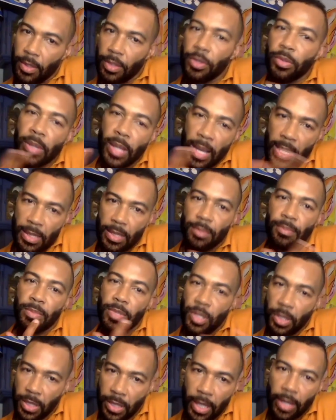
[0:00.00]
you got
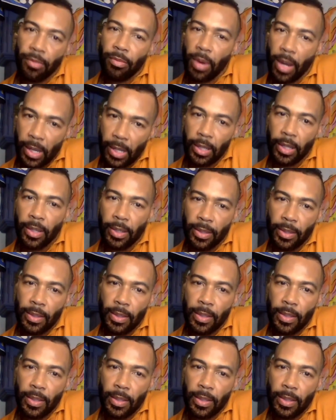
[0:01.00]
some right here.